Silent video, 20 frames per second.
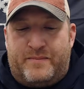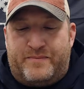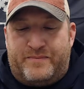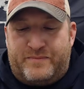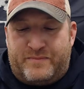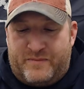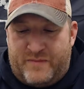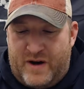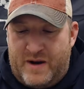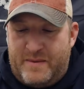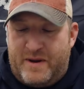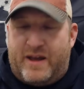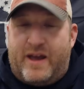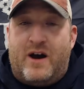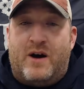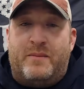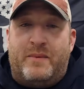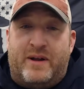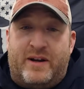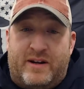Very big
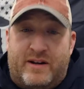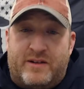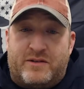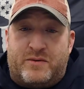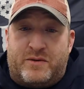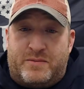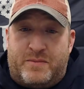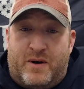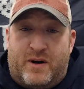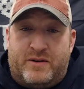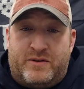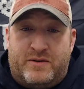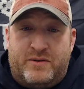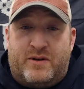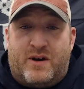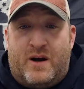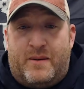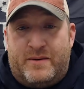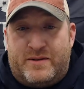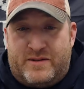help, and he does respond to
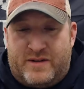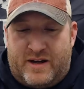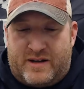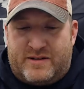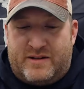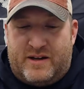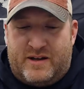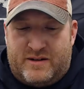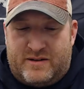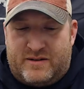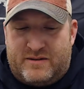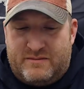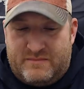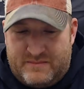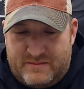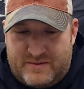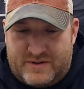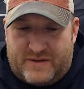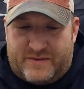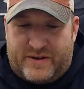comments, texts, and
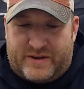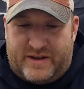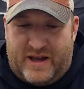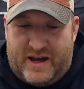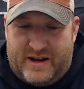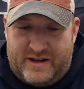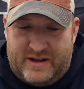stuff like that.